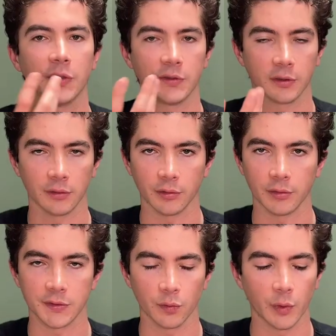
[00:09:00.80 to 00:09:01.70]
means you're going to
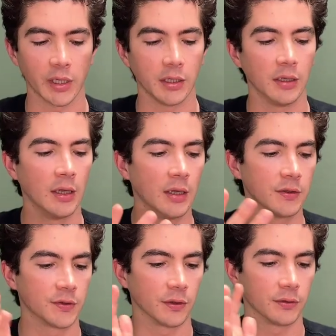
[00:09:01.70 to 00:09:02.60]
increase the weight.
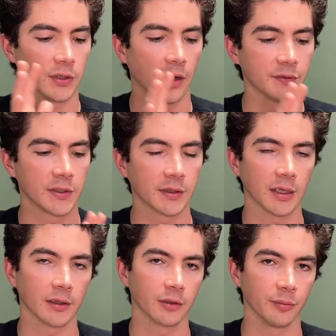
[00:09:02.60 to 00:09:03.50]
So to offset
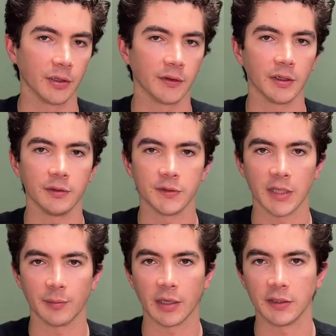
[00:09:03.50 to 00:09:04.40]
that a little bit, they use
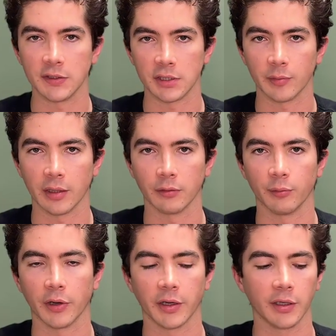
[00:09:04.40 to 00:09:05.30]
that magnesium alloy
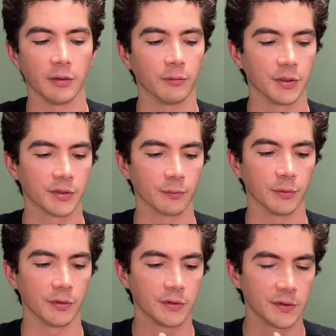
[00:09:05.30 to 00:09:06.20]
body, which
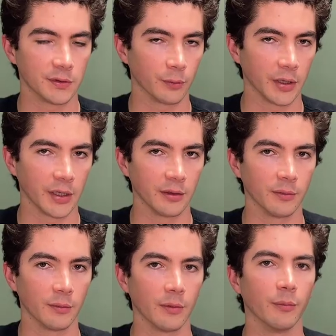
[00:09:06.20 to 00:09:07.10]
reduces the weight,
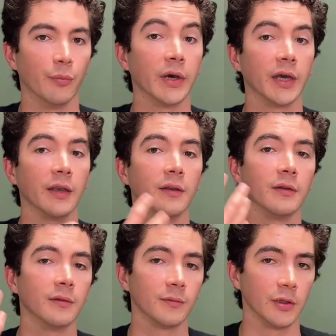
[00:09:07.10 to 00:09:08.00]
but
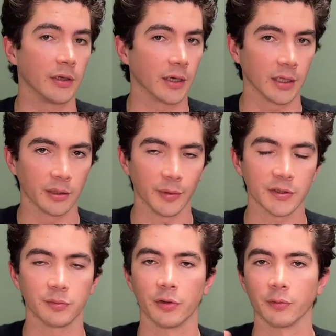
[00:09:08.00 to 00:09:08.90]
you kind of get the
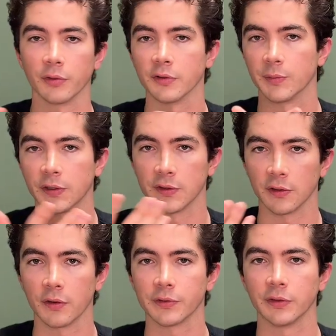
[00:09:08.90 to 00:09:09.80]
best of both worlds because it
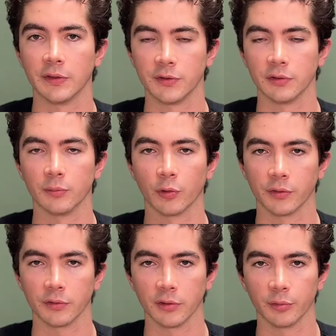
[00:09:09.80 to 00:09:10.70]
also gives you a more
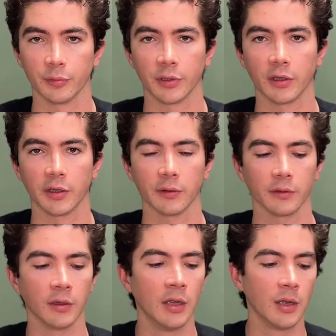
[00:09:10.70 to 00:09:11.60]
durable
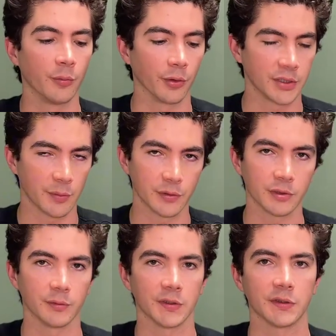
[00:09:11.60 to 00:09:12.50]
binocular, more temperature
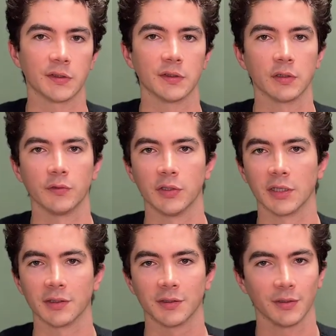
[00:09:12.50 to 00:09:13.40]
resistant. So if you take
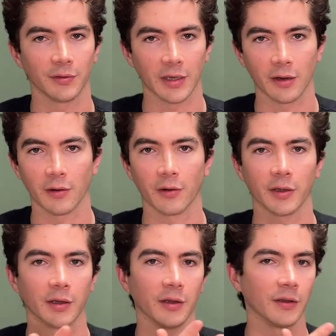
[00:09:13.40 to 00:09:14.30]
it to
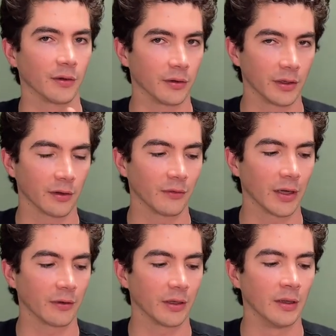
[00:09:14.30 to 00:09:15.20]
Antarctica and then go to Death
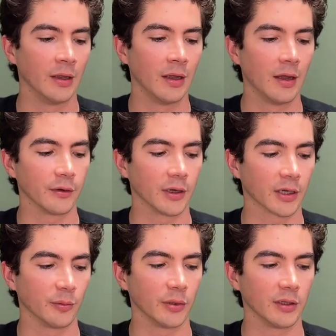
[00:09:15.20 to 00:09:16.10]
Valley, you're not
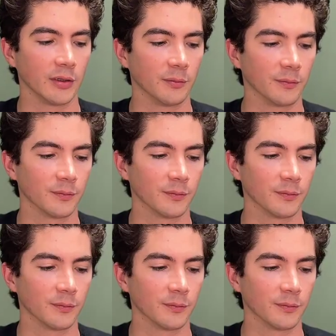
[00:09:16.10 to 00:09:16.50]
going to be